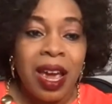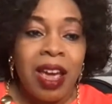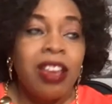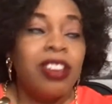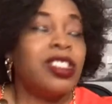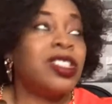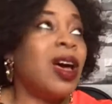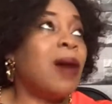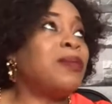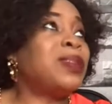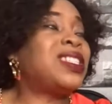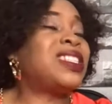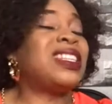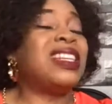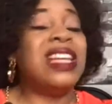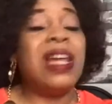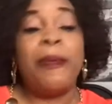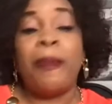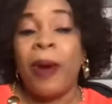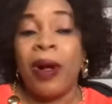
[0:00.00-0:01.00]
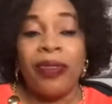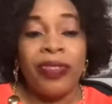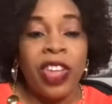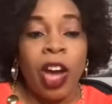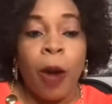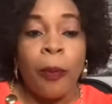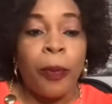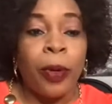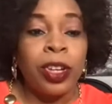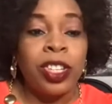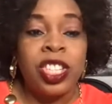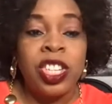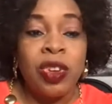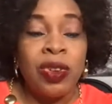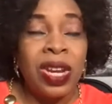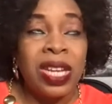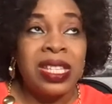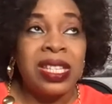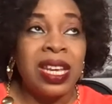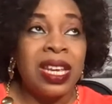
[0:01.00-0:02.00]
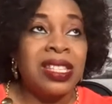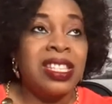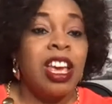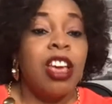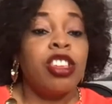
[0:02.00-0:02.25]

Some sleep on their opportunities,